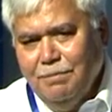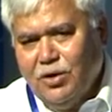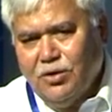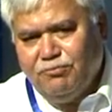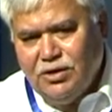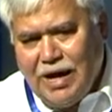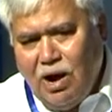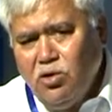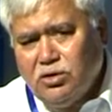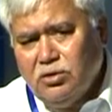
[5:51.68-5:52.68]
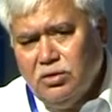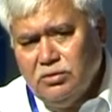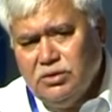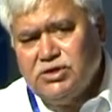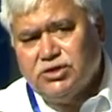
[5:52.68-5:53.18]
because without
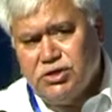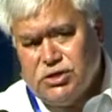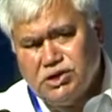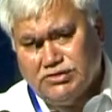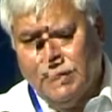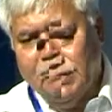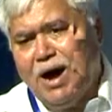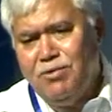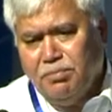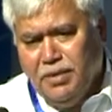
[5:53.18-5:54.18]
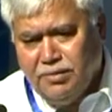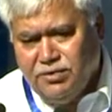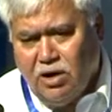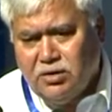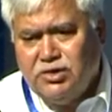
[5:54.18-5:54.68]
the citizens' empowerment,
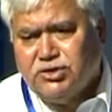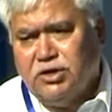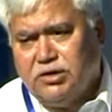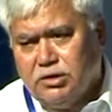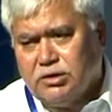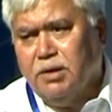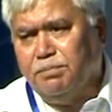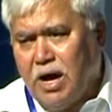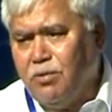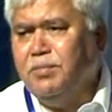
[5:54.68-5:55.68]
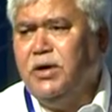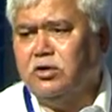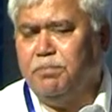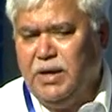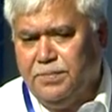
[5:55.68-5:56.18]
without the digital empowerment
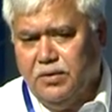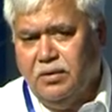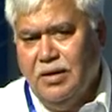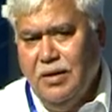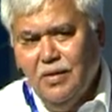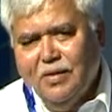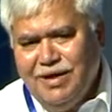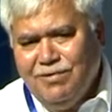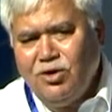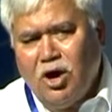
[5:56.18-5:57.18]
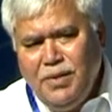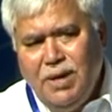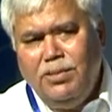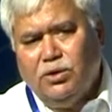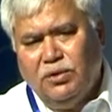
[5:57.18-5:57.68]
of people, they will not be
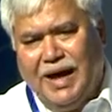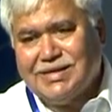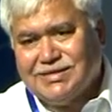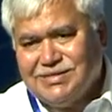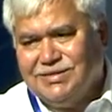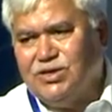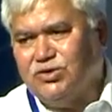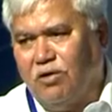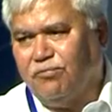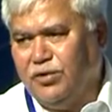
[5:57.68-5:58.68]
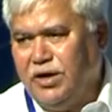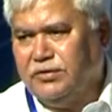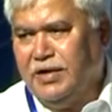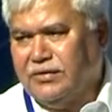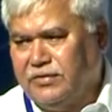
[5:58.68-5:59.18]
able to access these
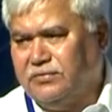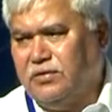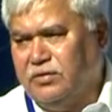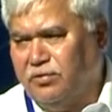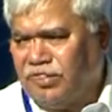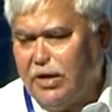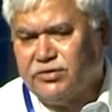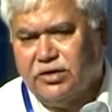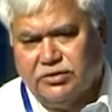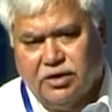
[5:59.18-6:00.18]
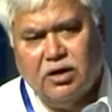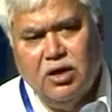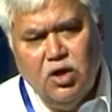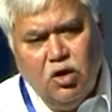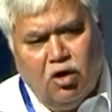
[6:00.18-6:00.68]
softwares and access this infrastructure
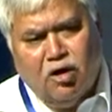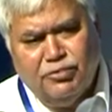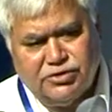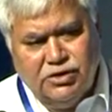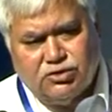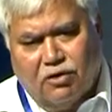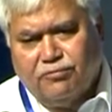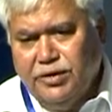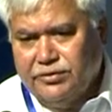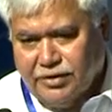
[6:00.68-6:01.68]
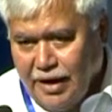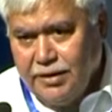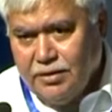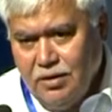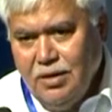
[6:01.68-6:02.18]
on which these softwares
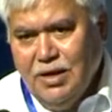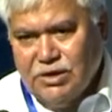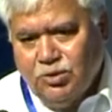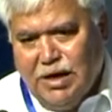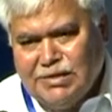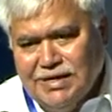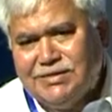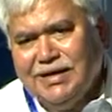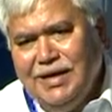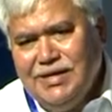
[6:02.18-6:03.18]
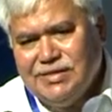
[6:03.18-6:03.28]
ride. So essentially,